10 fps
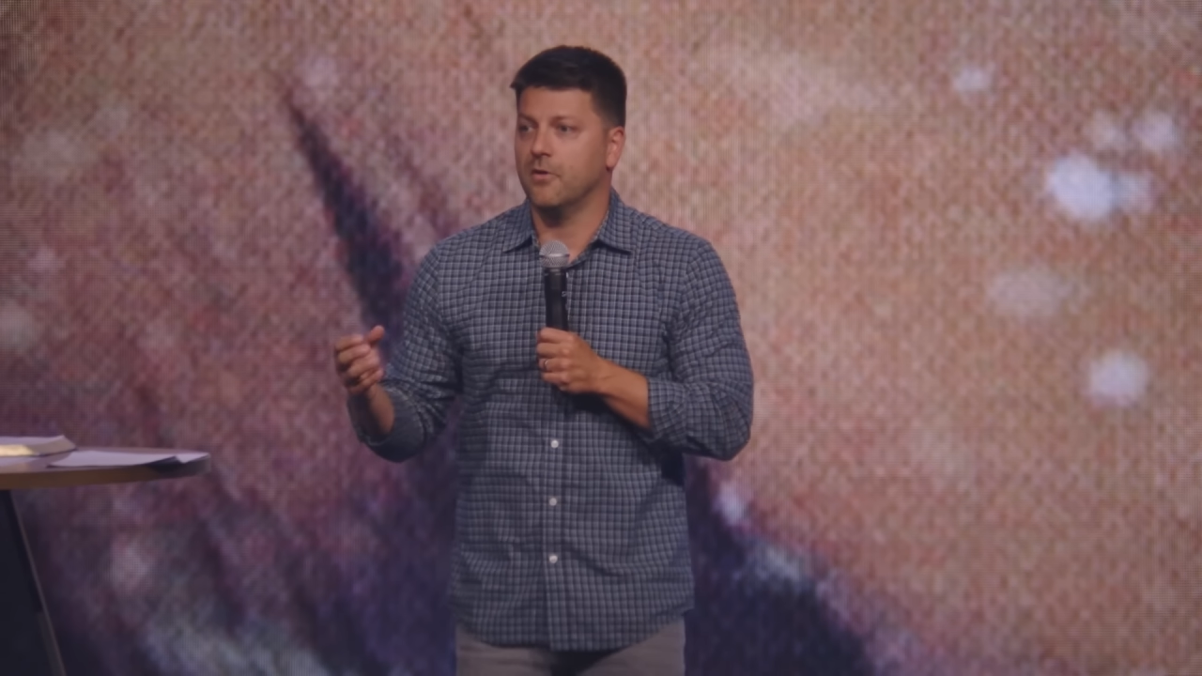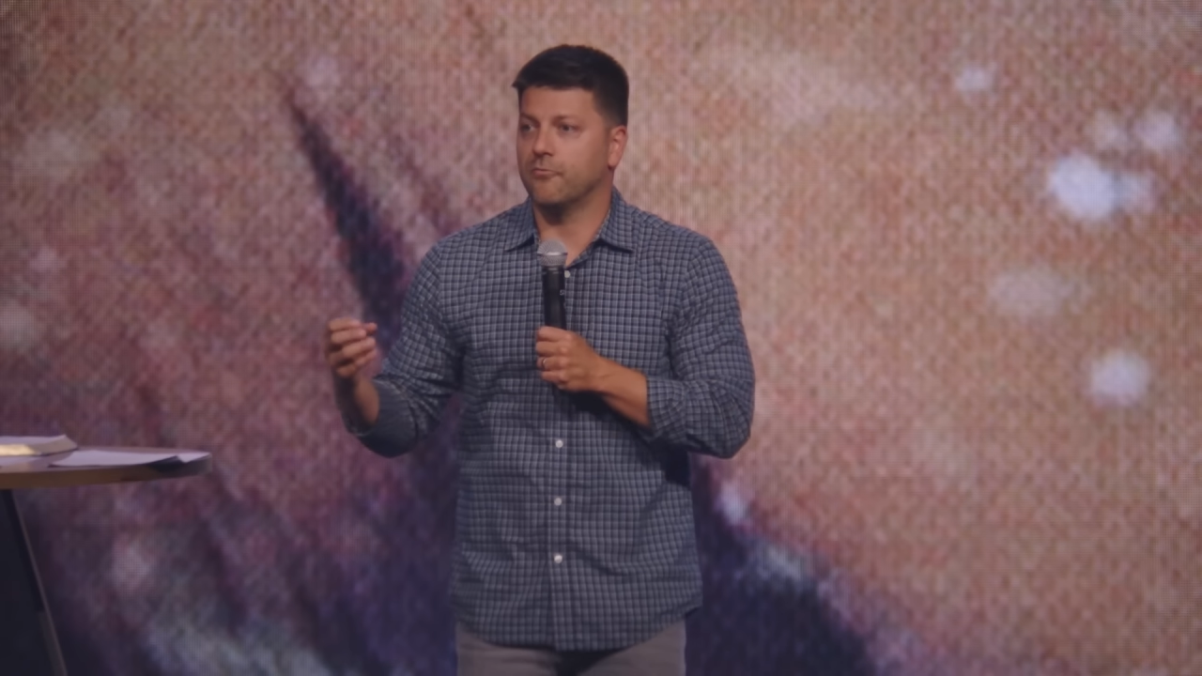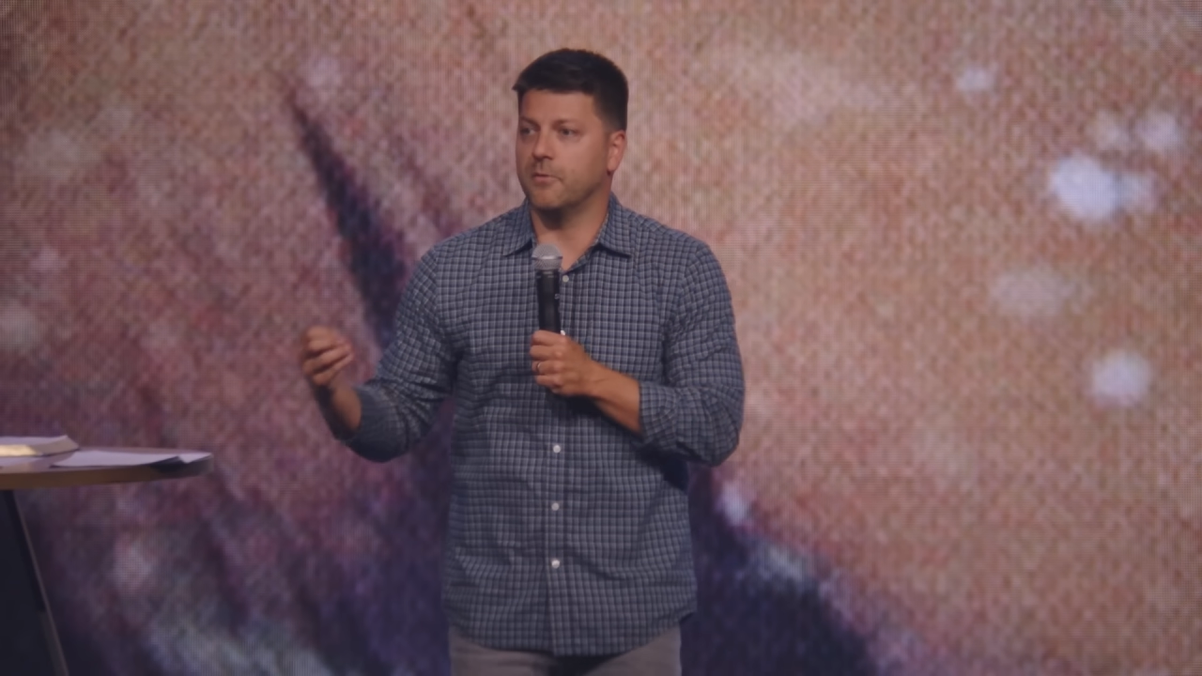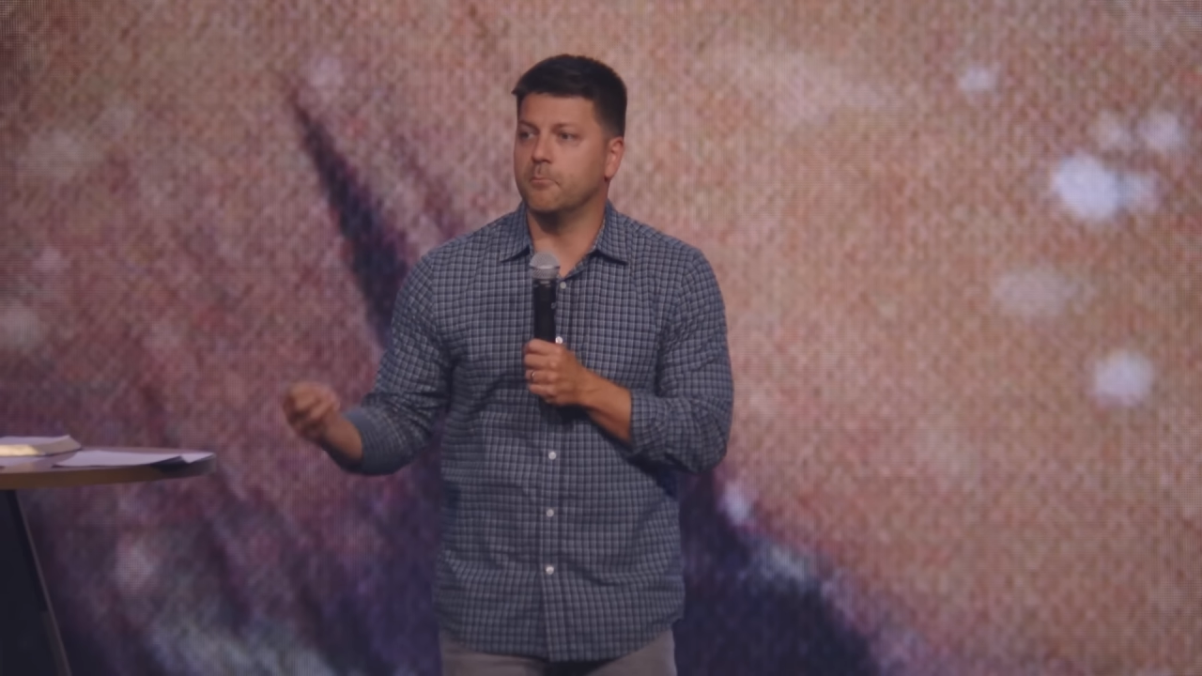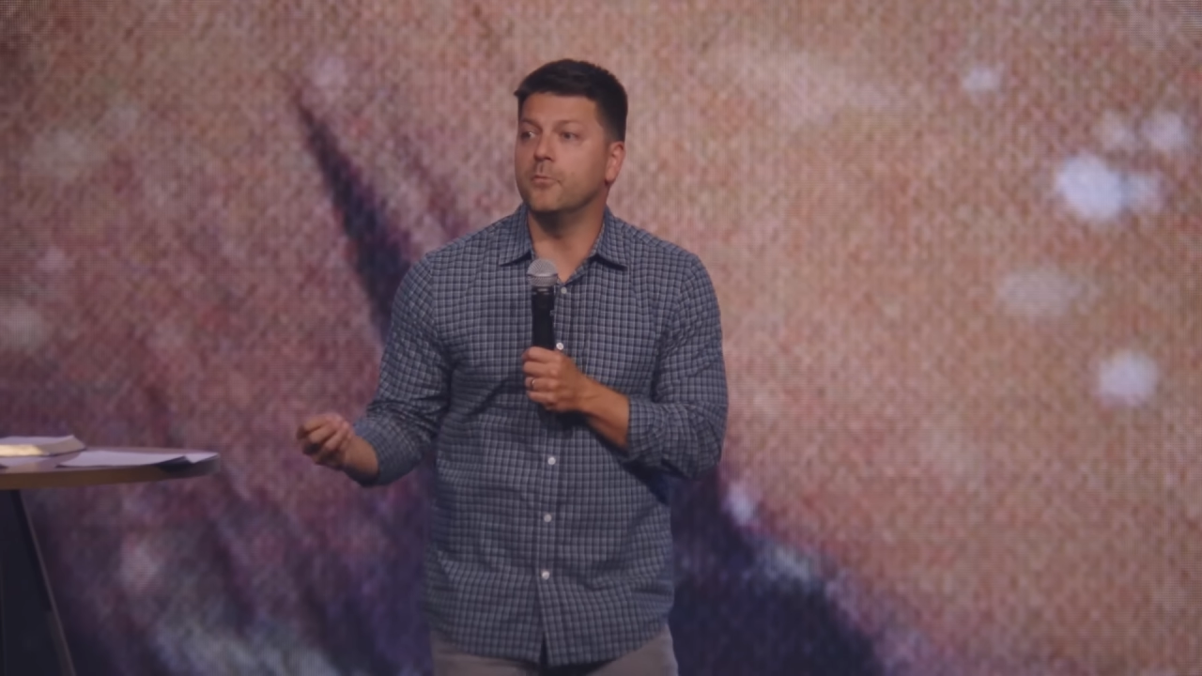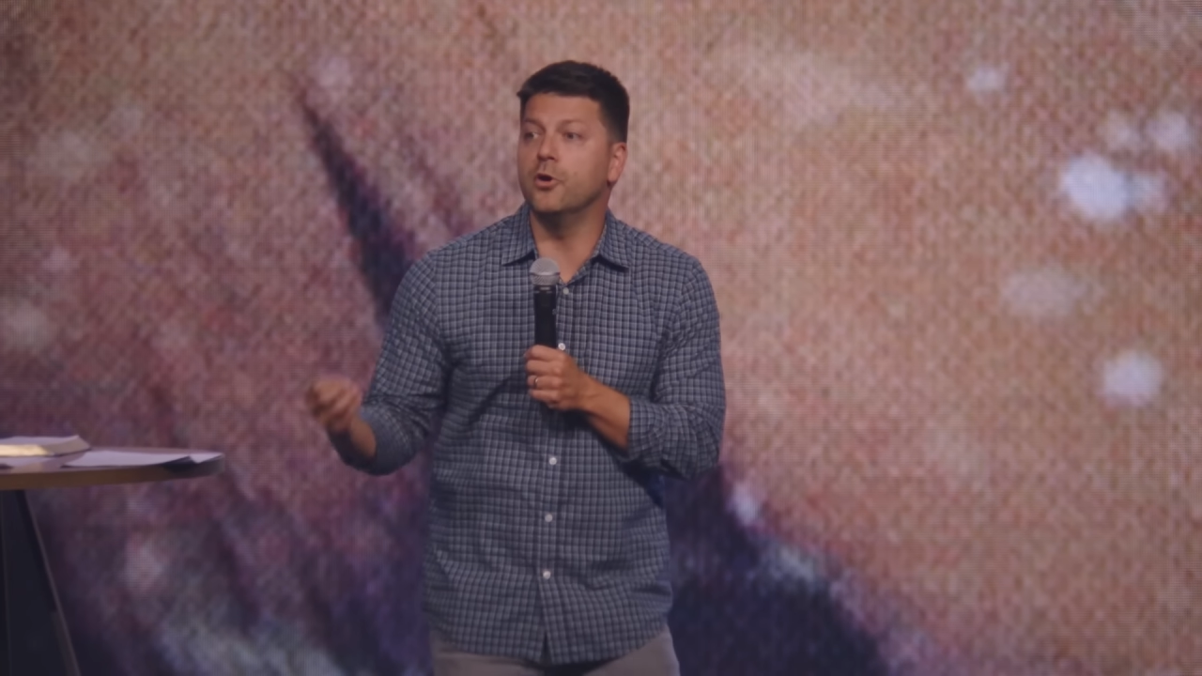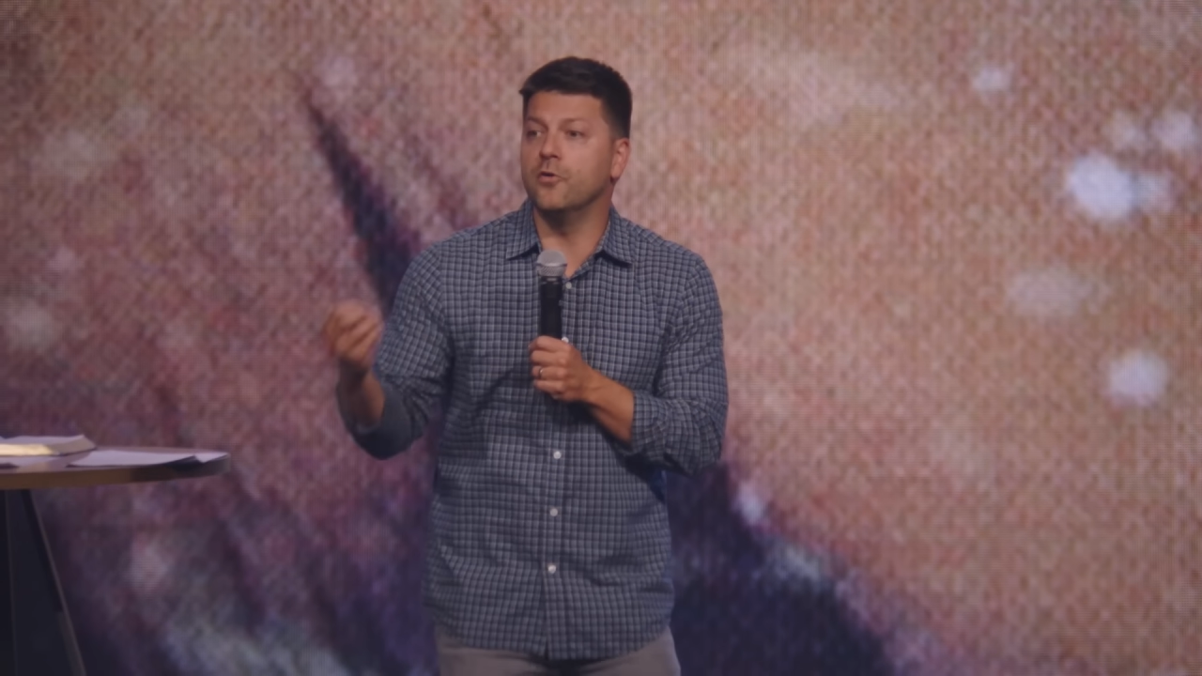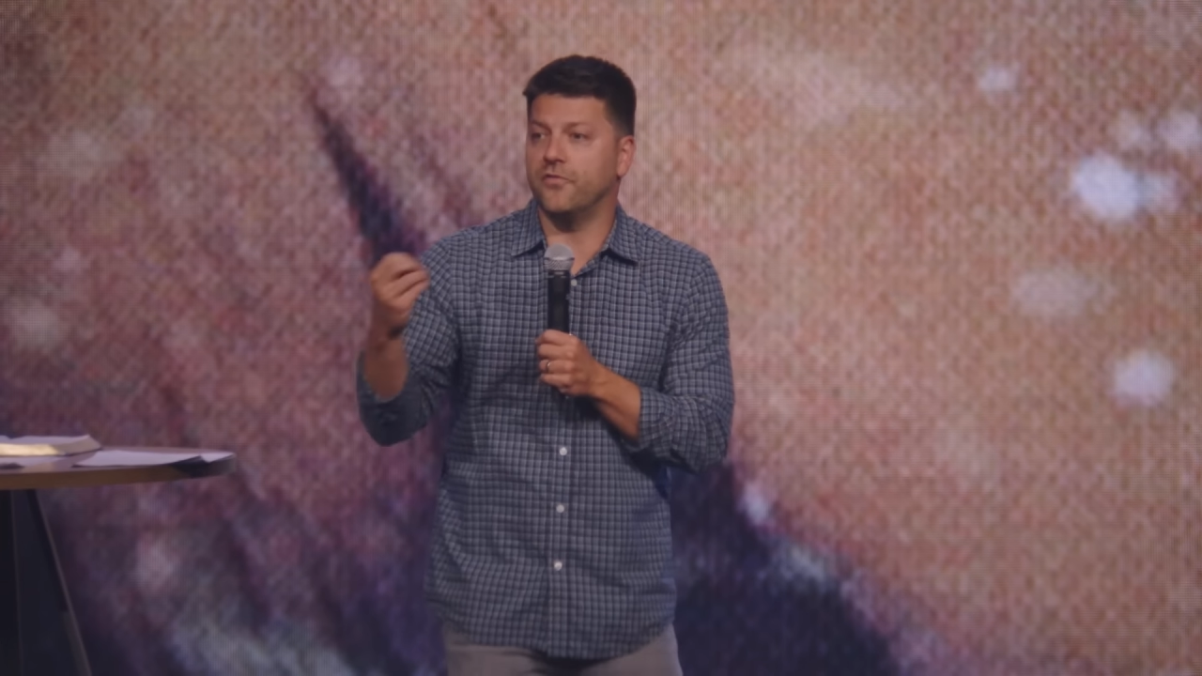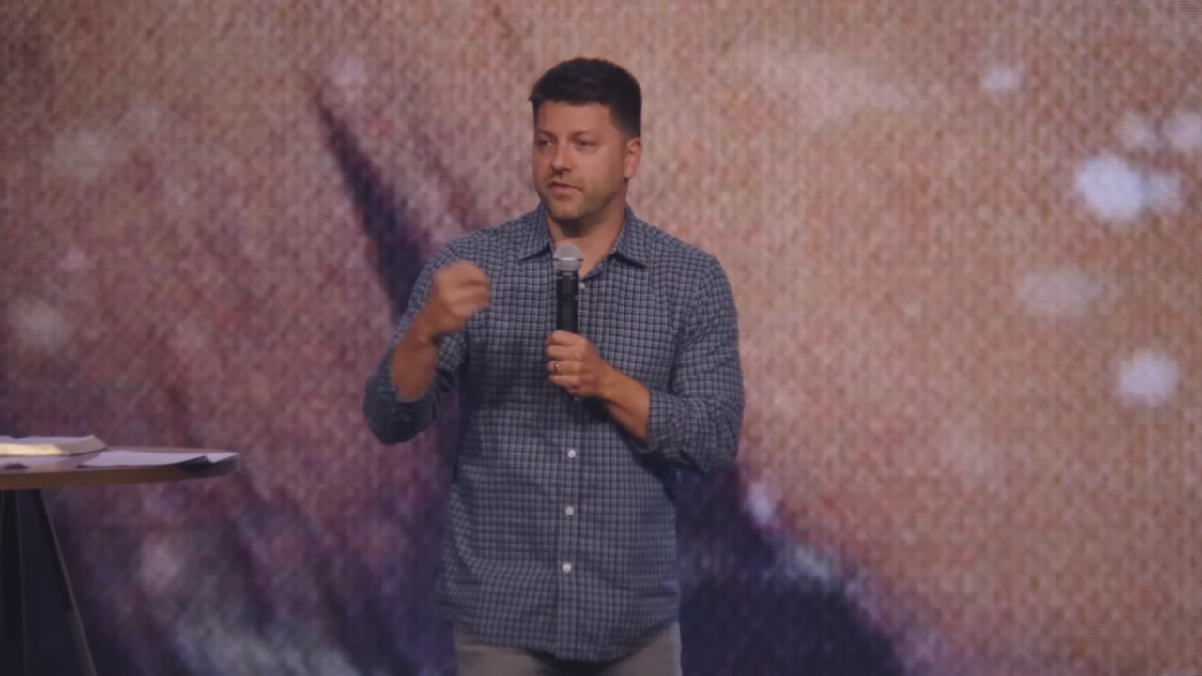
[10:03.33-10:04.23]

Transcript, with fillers: remove